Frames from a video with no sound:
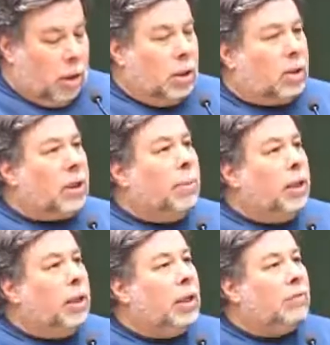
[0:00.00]
It's like a
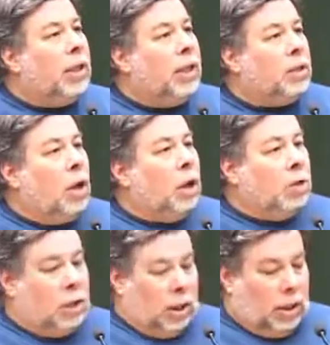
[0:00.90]
million of today's
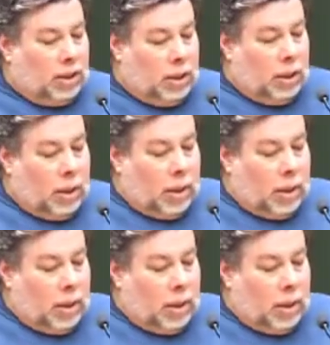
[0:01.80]
dollars at least.